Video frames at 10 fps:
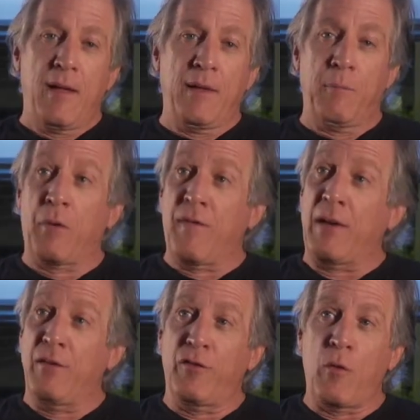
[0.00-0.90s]
And
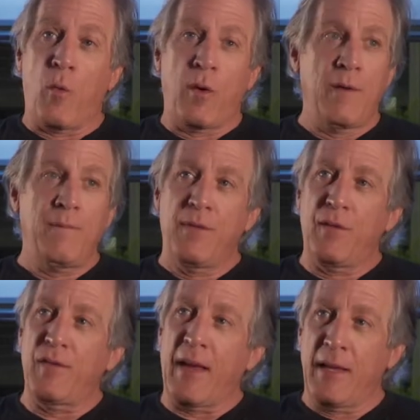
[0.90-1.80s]
provides a score.
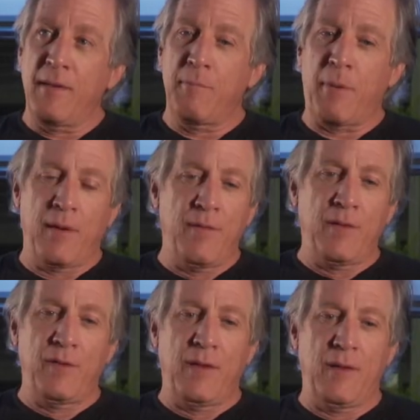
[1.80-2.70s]
The second part of
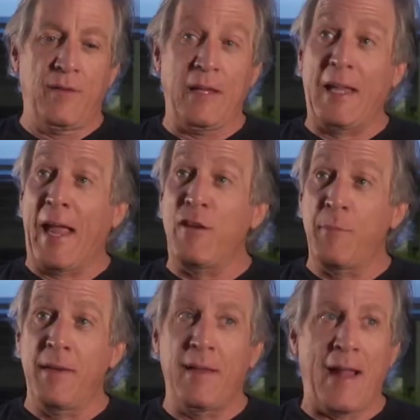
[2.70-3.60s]
this is
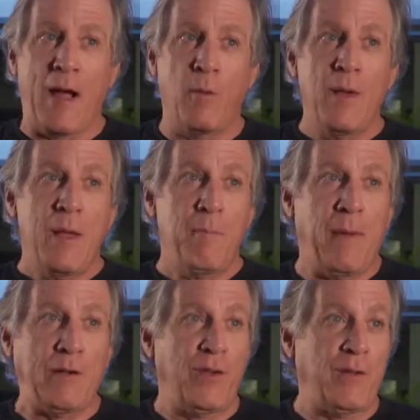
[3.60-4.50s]
engagement, and how
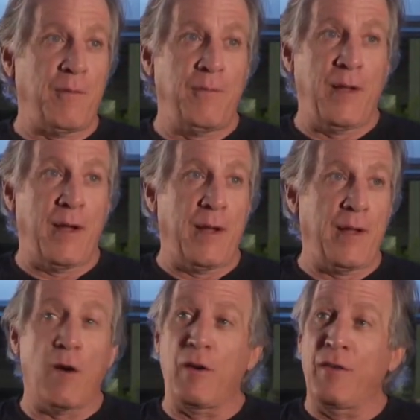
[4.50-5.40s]
much does
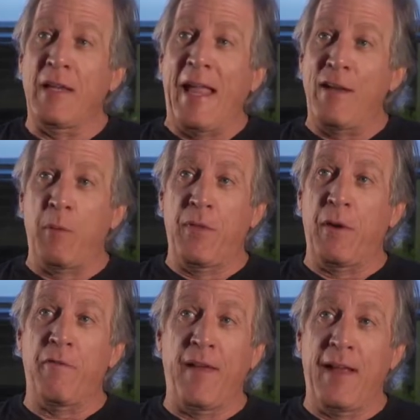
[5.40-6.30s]
an artist engage with
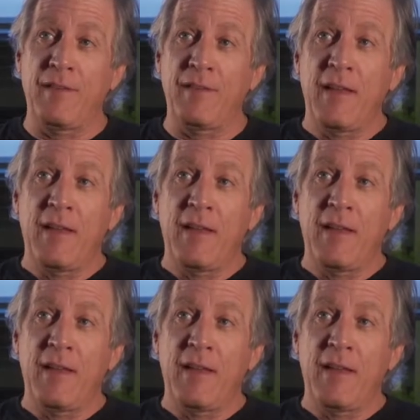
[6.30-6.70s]
their fans.